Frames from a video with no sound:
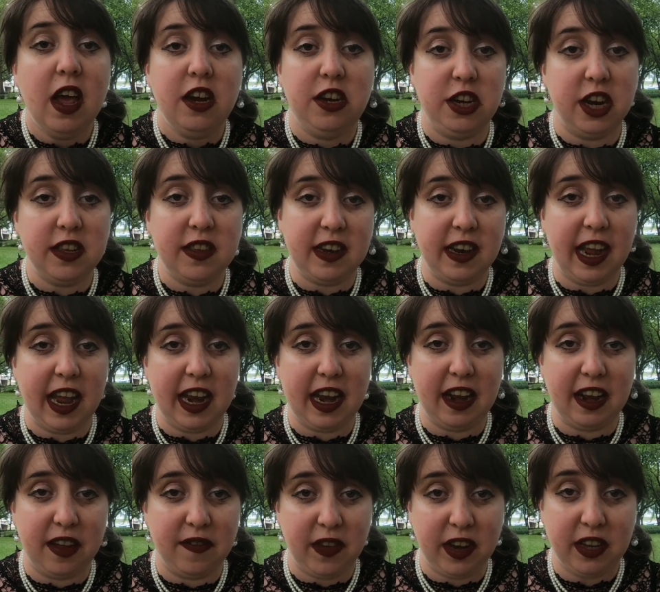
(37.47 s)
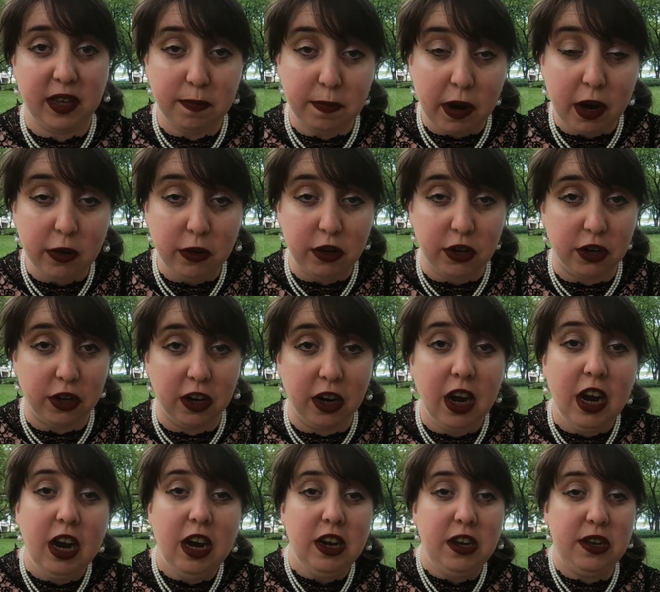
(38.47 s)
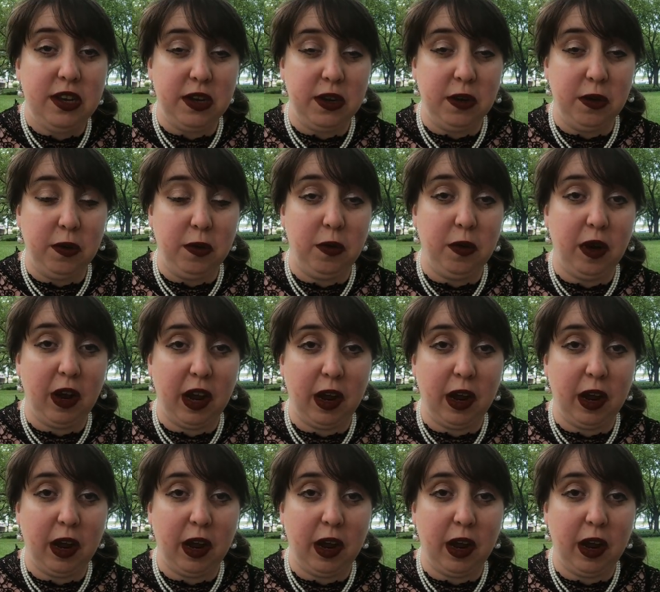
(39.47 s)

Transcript: just to get enough exposure to